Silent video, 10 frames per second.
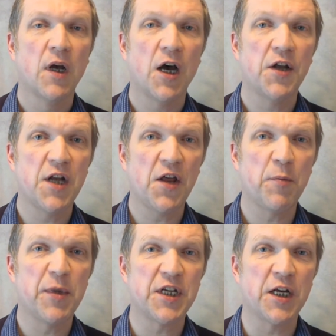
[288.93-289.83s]
Another
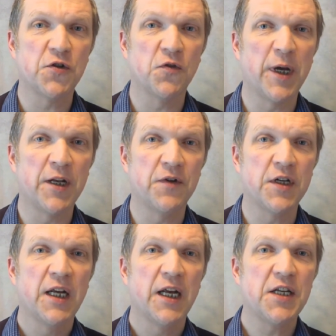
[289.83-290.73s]
potential
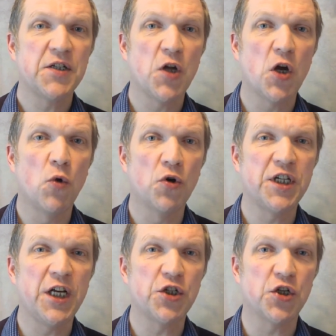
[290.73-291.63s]
benefit is no more
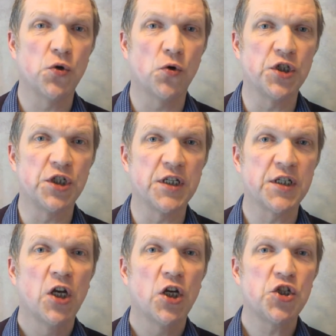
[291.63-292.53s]
teacher shortages,
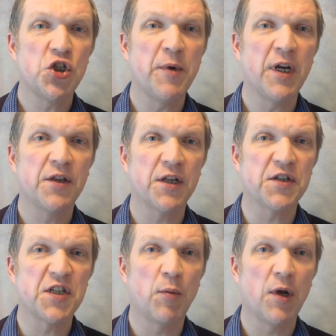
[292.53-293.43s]
assuming that the
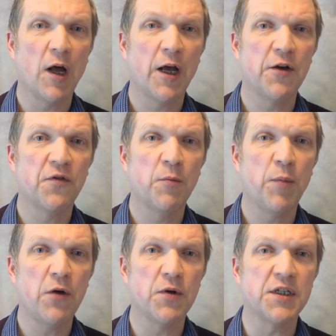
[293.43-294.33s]
supply of
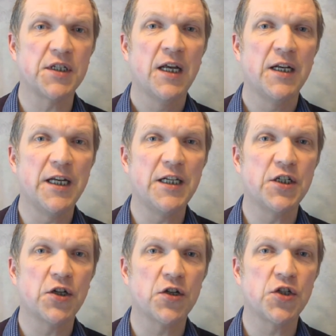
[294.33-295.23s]
components needed
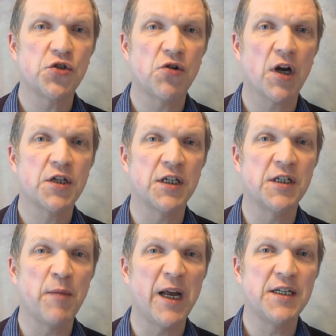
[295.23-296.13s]
to construct and
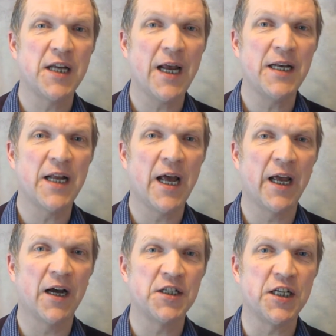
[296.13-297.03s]
maintain
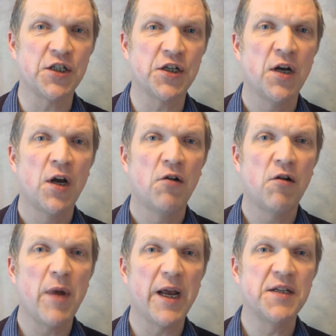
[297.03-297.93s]
AI teachers
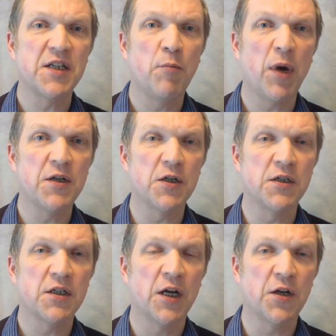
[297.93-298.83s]
remains
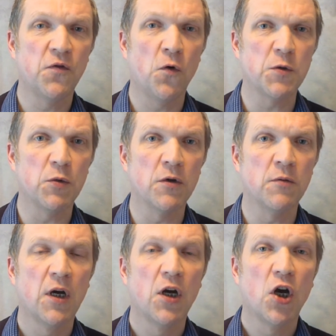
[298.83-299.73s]
abundant and affordable.
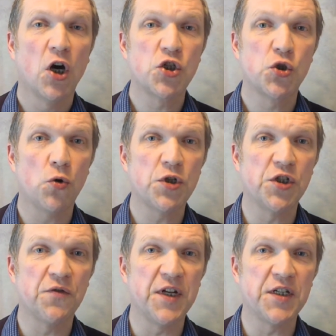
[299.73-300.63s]
A shortage
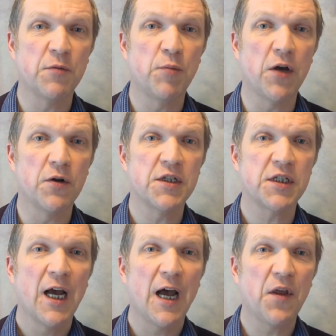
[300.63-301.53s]
of these components
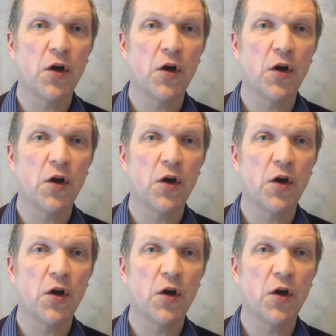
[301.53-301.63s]
and the